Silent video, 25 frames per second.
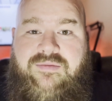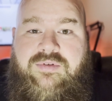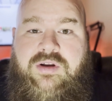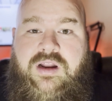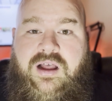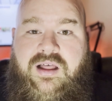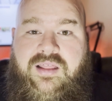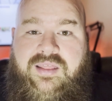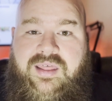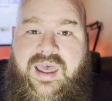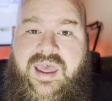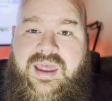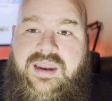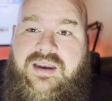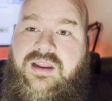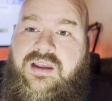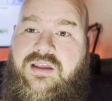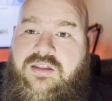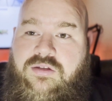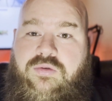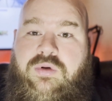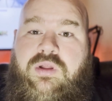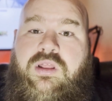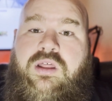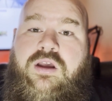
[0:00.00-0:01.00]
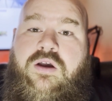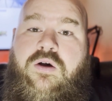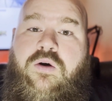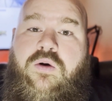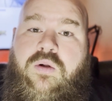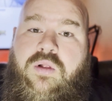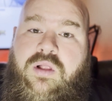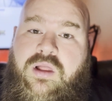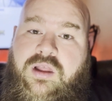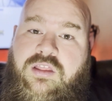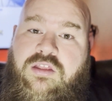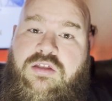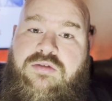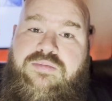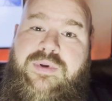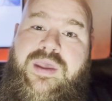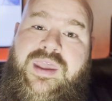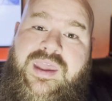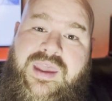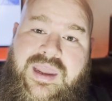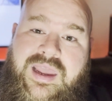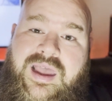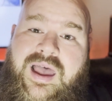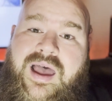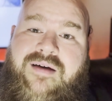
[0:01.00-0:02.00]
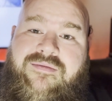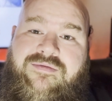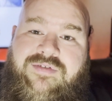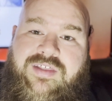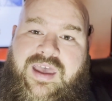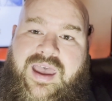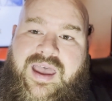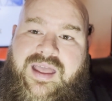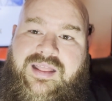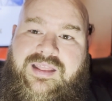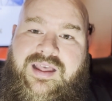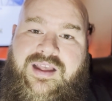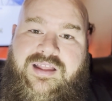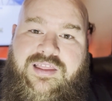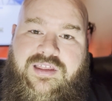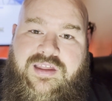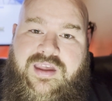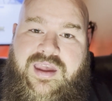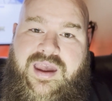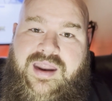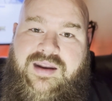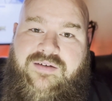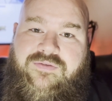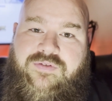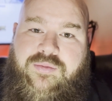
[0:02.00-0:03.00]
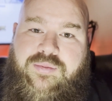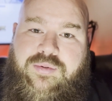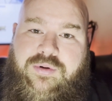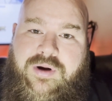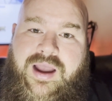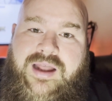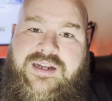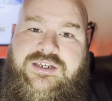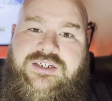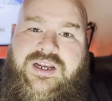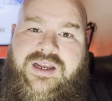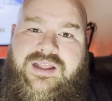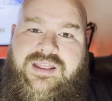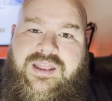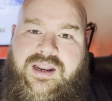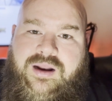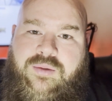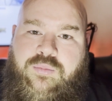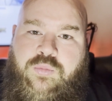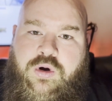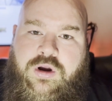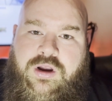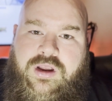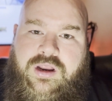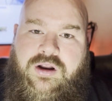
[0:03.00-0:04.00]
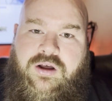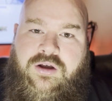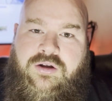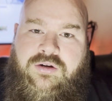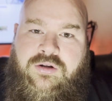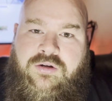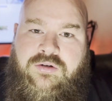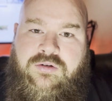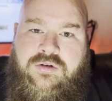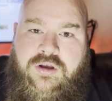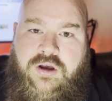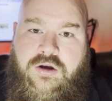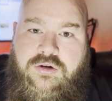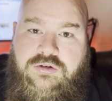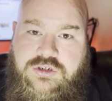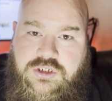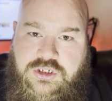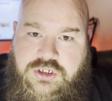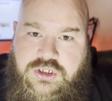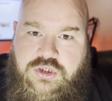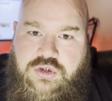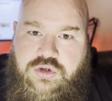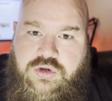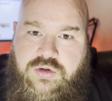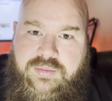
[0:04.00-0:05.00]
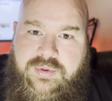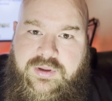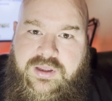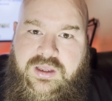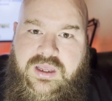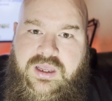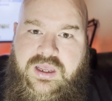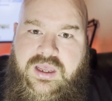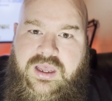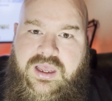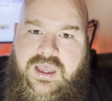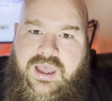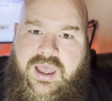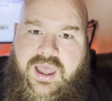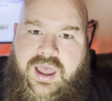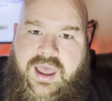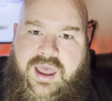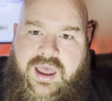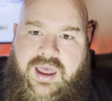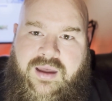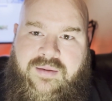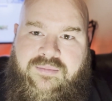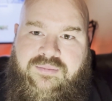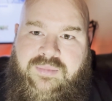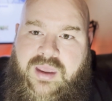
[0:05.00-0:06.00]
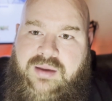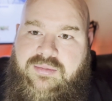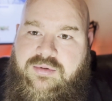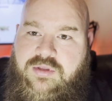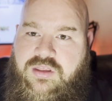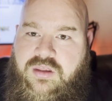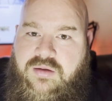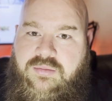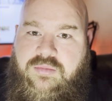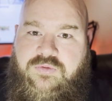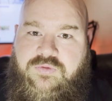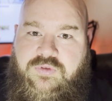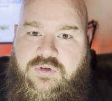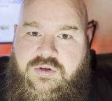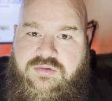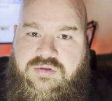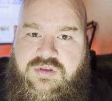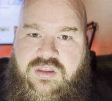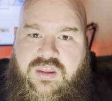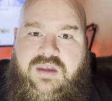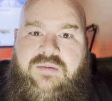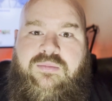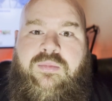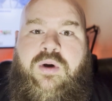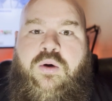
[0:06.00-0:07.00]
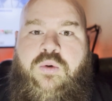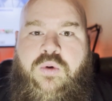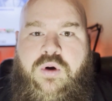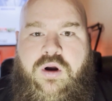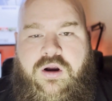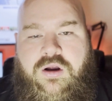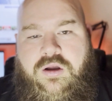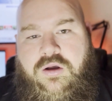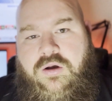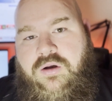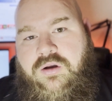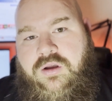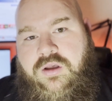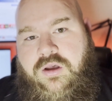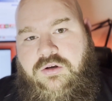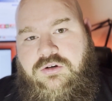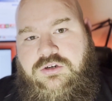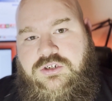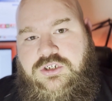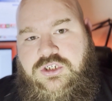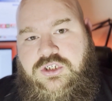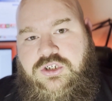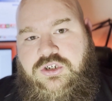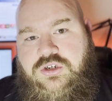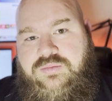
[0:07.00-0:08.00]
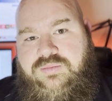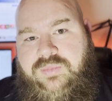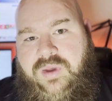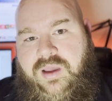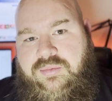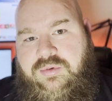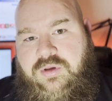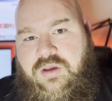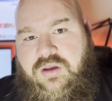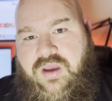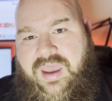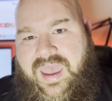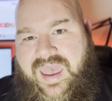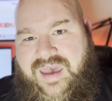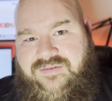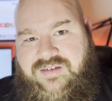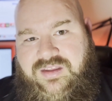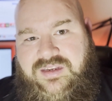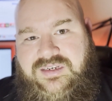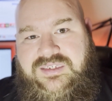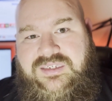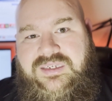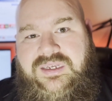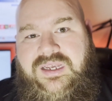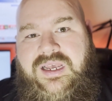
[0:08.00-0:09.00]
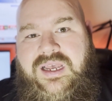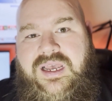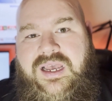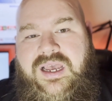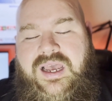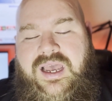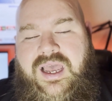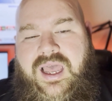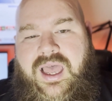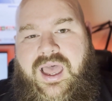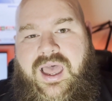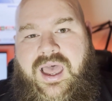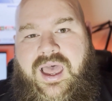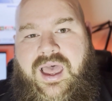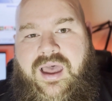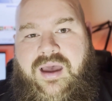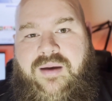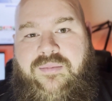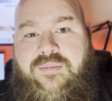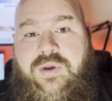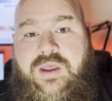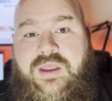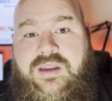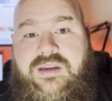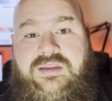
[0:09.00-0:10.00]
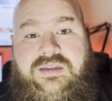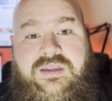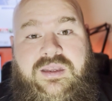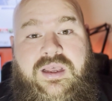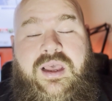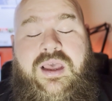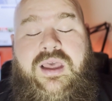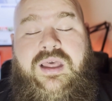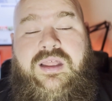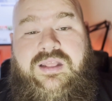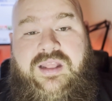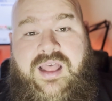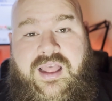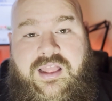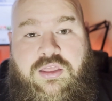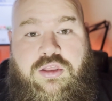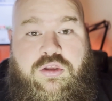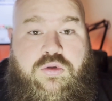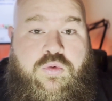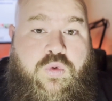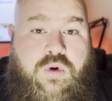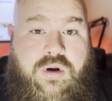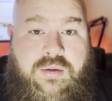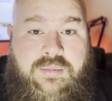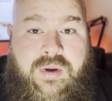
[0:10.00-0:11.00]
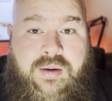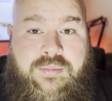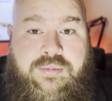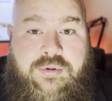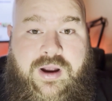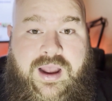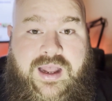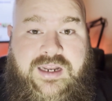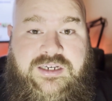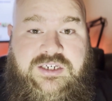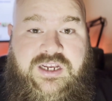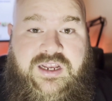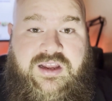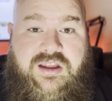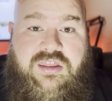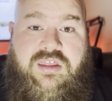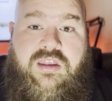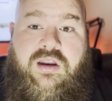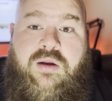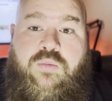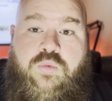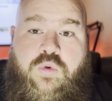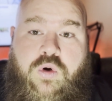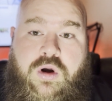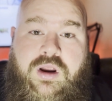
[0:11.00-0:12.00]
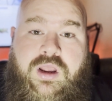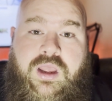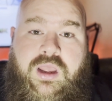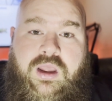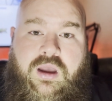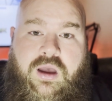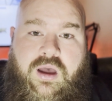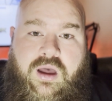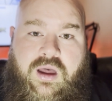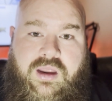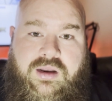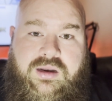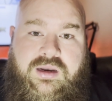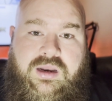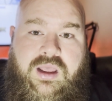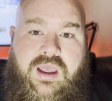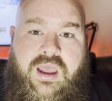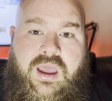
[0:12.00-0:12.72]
all that is really cool. And speaking of that, that's kind of a project that I'm working on CoachTube. Maybe some of you have seen my work on CoachTube, maybe you haven't, but that's one of my projects that I'm working on.